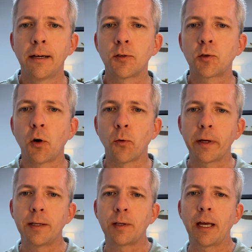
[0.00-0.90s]
So,
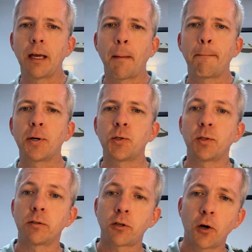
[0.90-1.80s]
is a
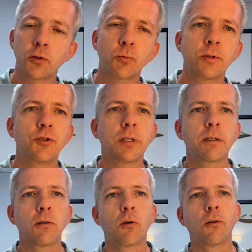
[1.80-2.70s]
person code
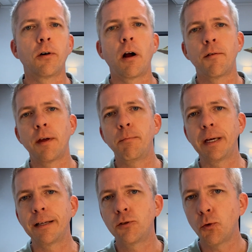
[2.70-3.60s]
switching or are they
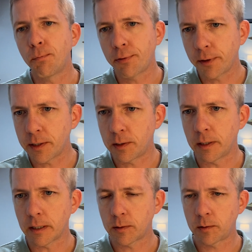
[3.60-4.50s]
being
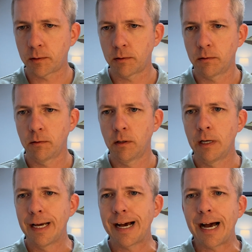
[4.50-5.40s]
duplicitous?
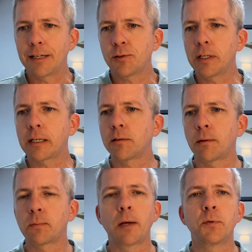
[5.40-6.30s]
Honestly, it can
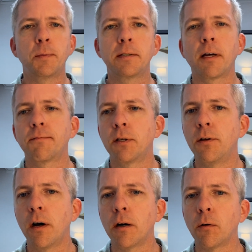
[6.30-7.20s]
sometimes be tough to
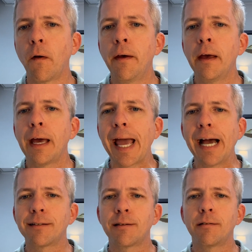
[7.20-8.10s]
know.
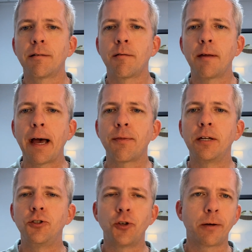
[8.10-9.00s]
Add to that
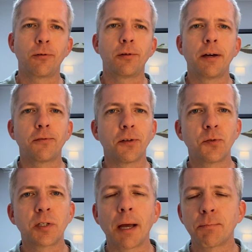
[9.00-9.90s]
the general level of
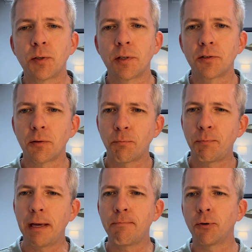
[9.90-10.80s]
skepticism
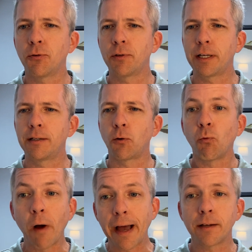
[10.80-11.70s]
people in the
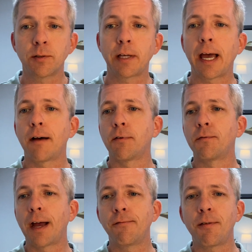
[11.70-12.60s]
West have
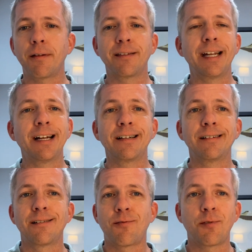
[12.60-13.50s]
of everything they didn't
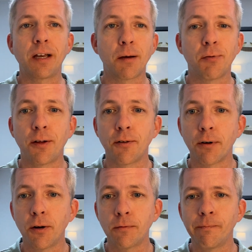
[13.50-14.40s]
think up on
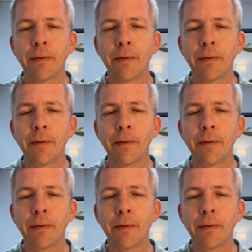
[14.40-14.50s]
their own,